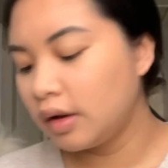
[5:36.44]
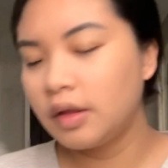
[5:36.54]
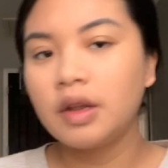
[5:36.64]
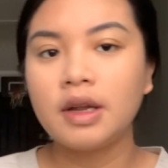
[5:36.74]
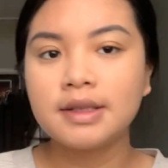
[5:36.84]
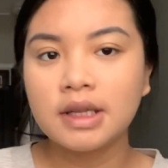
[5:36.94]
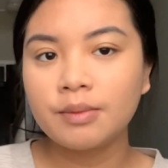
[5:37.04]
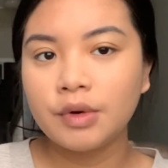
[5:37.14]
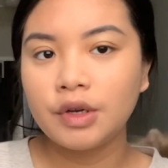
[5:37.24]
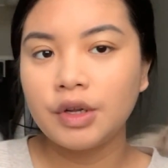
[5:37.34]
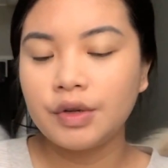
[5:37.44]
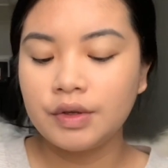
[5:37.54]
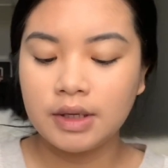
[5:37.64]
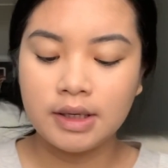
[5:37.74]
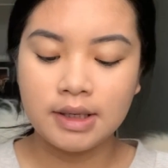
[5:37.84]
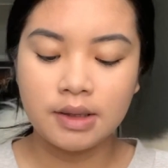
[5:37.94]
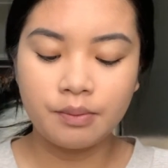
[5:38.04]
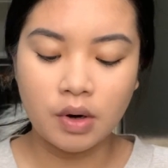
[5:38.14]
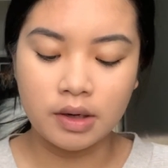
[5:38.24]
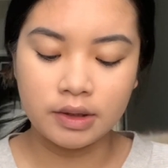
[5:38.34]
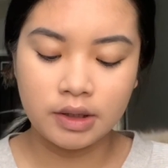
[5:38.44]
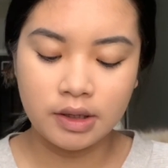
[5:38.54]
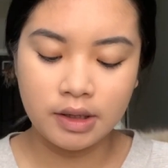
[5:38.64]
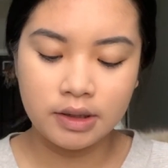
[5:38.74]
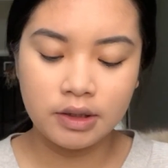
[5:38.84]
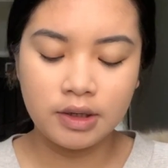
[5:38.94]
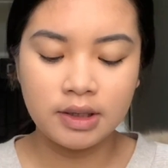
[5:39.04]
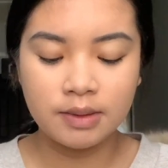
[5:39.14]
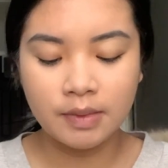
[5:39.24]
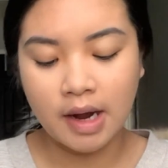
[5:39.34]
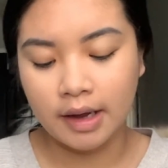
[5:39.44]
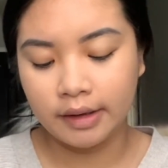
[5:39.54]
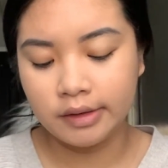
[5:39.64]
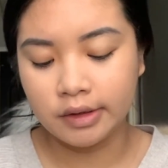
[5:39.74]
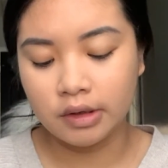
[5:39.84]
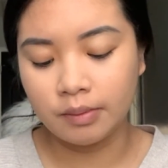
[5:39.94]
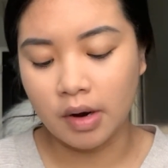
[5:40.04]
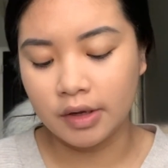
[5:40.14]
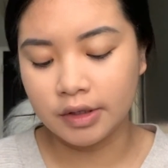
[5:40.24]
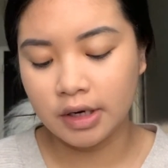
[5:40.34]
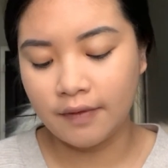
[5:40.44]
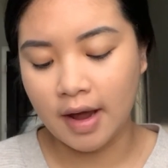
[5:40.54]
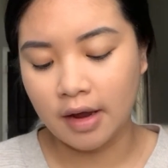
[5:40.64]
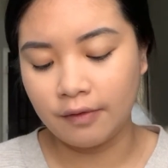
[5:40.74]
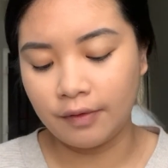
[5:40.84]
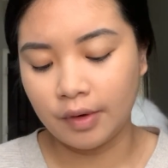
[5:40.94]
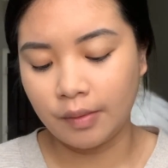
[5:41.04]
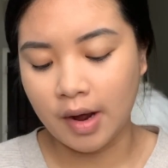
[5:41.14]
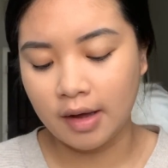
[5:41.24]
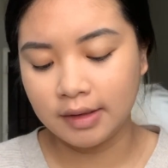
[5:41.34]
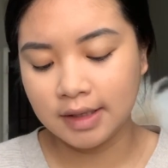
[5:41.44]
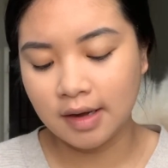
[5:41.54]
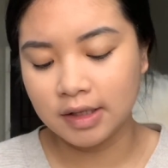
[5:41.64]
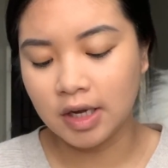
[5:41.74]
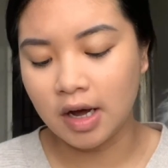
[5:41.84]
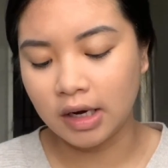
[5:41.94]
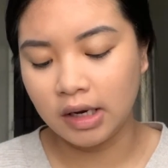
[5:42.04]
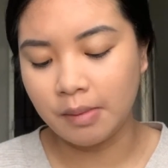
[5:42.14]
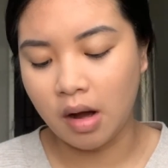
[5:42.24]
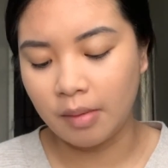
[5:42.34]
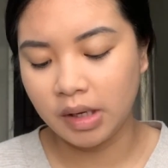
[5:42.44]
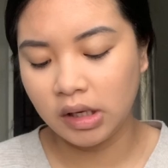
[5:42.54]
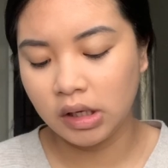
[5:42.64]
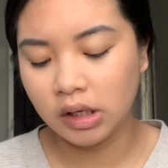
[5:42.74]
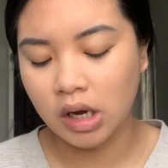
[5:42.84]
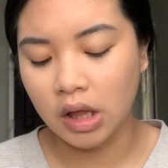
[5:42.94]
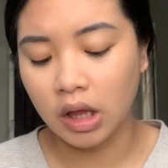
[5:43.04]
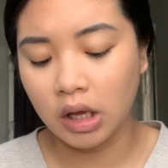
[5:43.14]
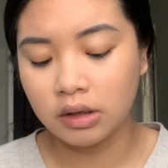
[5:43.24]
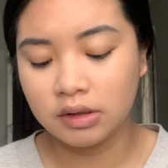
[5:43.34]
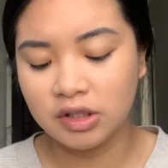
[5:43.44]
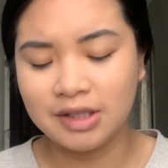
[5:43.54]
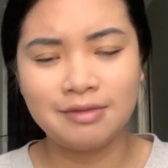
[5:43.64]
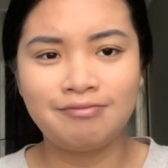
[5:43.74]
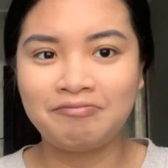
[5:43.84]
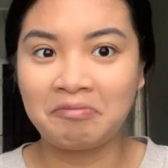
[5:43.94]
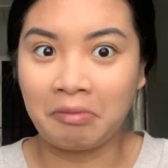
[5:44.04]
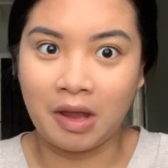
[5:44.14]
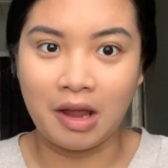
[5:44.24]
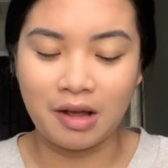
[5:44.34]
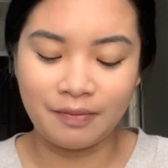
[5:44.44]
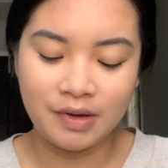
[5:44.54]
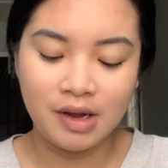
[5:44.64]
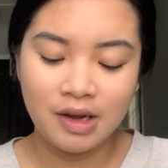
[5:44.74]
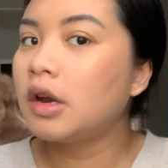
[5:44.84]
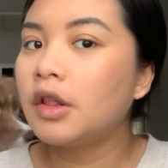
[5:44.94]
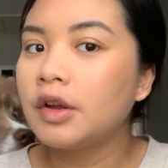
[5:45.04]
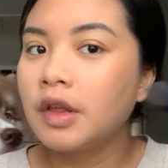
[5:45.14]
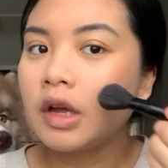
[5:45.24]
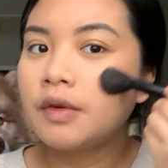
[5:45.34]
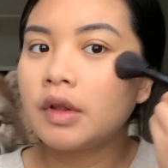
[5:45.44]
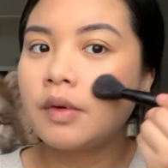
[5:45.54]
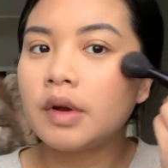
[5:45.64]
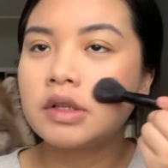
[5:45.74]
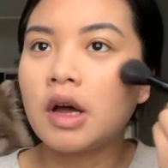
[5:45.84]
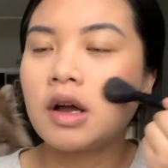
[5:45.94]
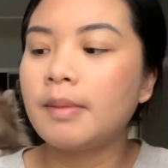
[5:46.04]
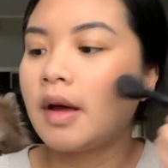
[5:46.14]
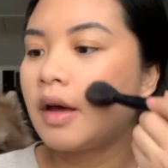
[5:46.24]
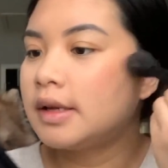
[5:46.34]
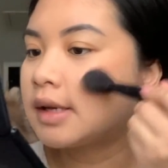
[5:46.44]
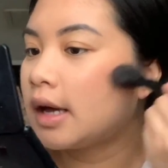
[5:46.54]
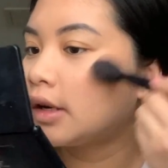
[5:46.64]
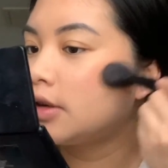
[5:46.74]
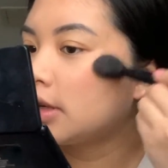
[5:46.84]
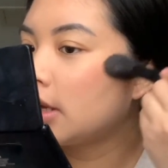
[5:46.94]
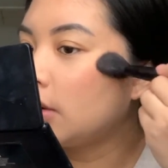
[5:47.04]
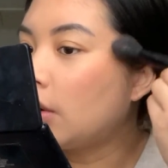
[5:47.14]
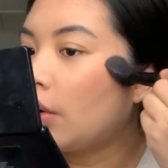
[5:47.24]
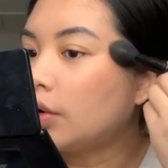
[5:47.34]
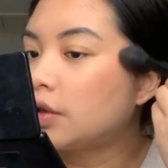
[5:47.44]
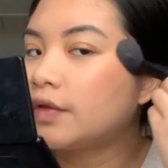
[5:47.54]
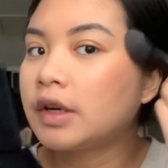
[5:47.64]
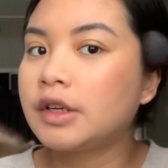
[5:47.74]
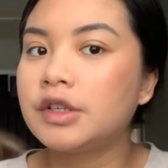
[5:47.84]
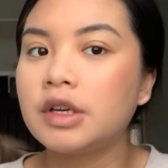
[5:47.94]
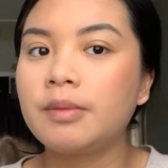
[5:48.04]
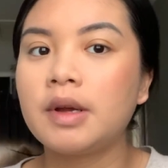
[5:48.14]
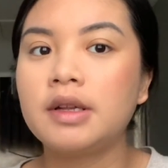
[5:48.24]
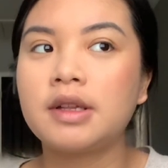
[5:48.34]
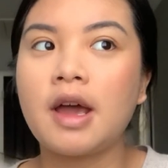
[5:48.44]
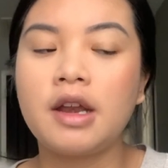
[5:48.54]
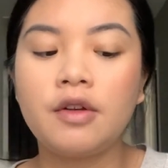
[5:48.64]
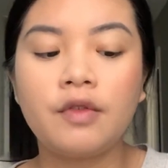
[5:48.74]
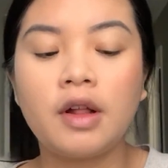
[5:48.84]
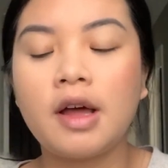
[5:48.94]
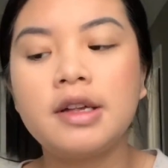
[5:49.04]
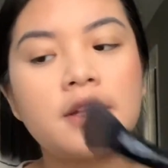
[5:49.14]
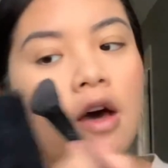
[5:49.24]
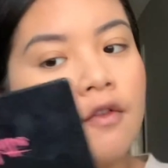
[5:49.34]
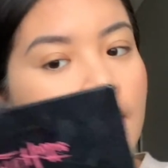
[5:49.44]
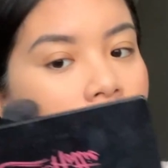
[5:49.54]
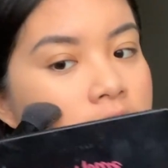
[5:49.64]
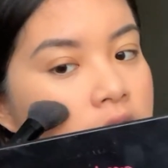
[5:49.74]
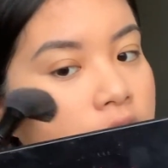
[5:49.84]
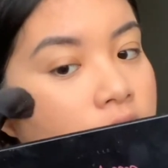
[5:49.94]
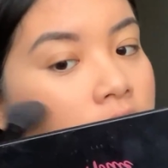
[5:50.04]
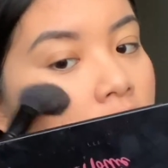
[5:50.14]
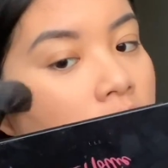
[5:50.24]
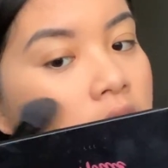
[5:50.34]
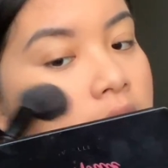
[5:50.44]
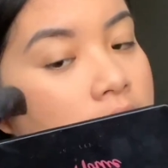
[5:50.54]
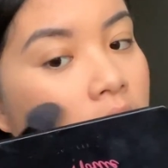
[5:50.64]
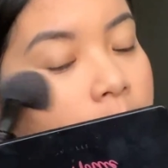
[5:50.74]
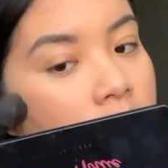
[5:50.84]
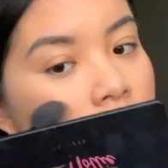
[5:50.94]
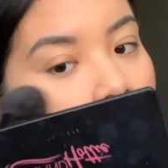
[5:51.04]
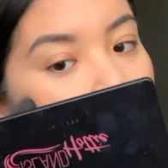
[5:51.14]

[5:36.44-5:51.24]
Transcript: The next thing I'm going to use is some bronzer. This is just some Kylie Jenner bronzer I've had for a while. It's called Tawny Mommy, I think. But yeah, another thing I really want to talk about is kind of just like goals for next year, because I didn't realize how fast the new year is coming,